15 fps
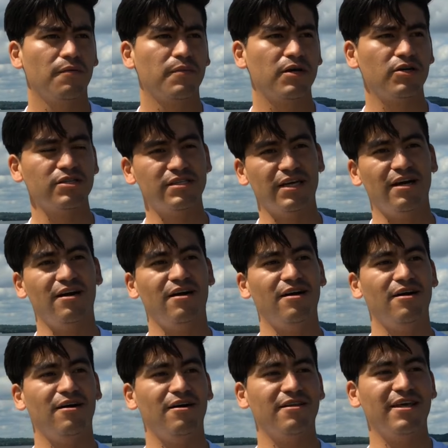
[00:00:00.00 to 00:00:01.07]
because
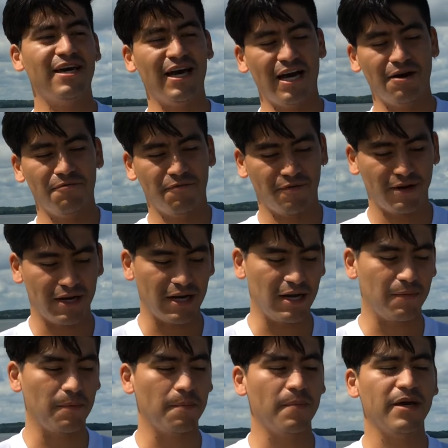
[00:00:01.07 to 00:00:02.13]
they have
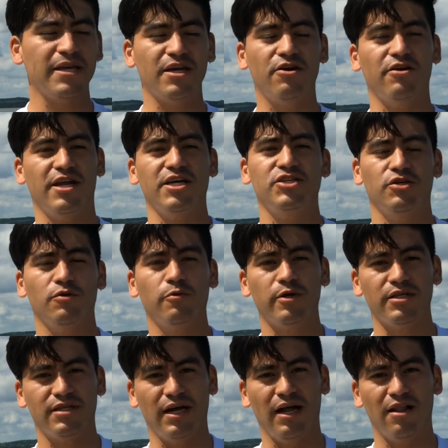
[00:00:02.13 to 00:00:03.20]
many connection
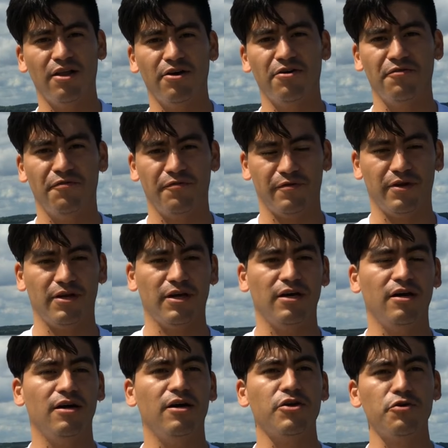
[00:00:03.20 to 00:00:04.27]
with a lot
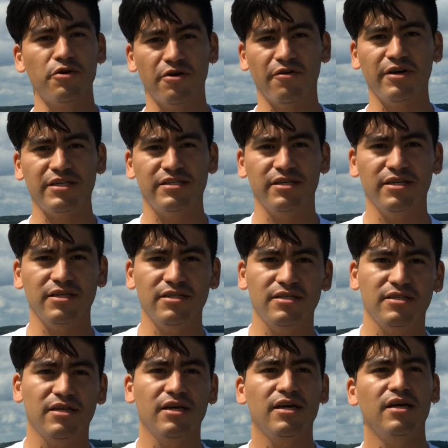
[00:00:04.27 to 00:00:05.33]
of
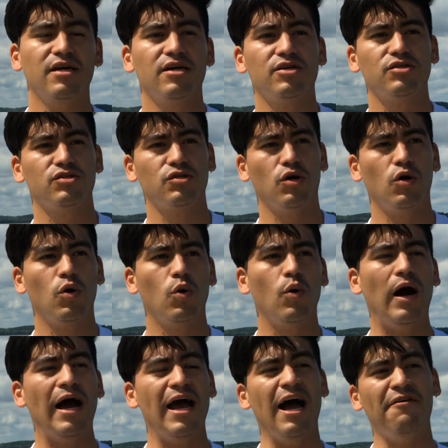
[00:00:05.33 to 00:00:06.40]
universities.
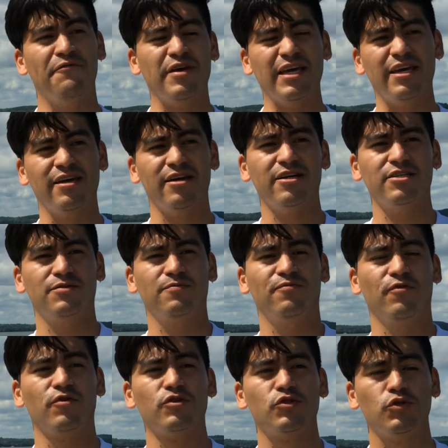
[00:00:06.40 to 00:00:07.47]
So I have been here
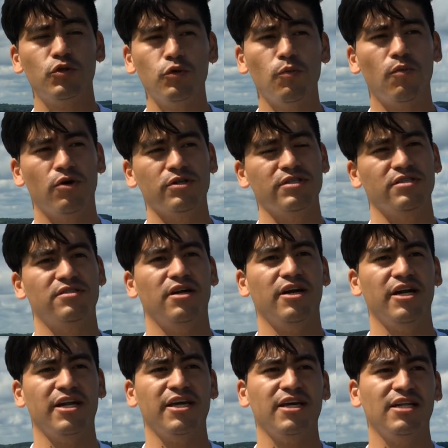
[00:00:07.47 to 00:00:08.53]
for 2 months
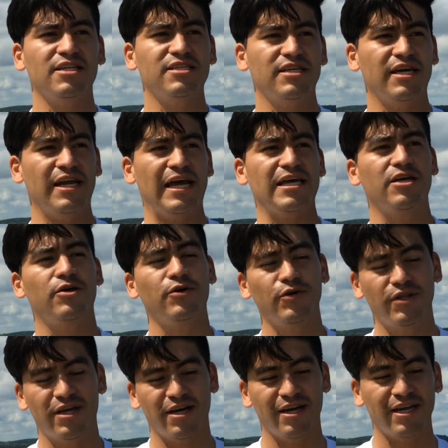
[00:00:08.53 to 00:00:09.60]
studying English, and I
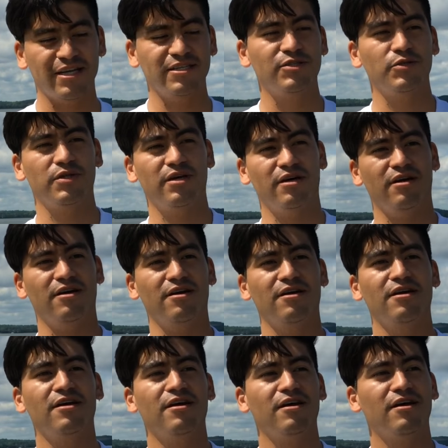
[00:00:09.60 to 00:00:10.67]
could get into
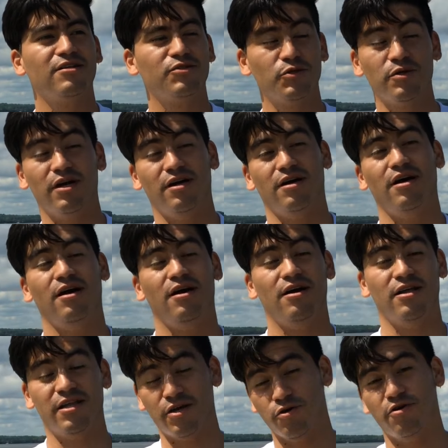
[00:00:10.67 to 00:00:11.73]

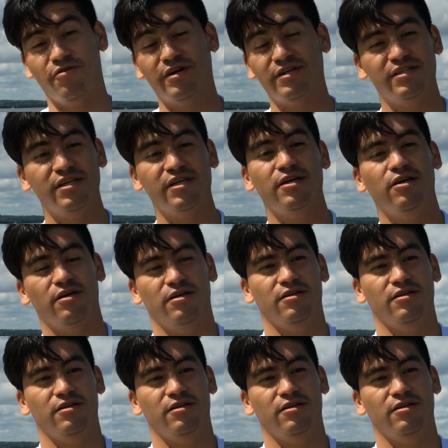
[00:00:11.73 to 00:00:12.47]
the university,